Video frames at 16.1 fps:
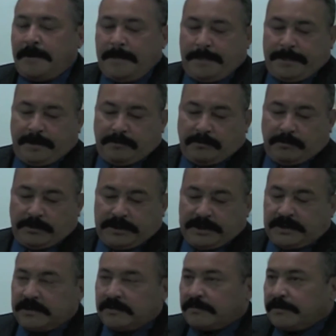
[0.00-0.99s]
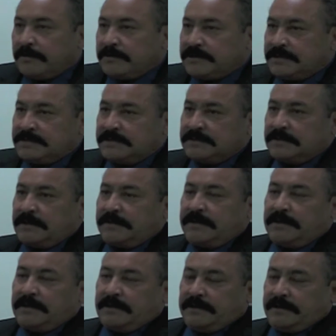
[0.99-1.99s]
Now, what we need to approach this is on
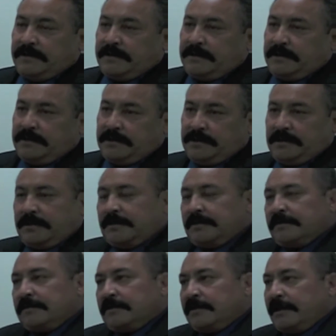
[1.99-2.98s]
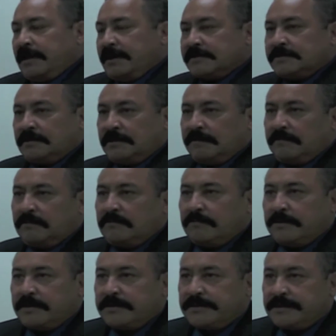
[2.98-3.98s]
a national level
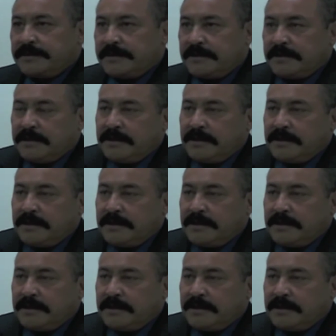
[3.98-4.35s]
with the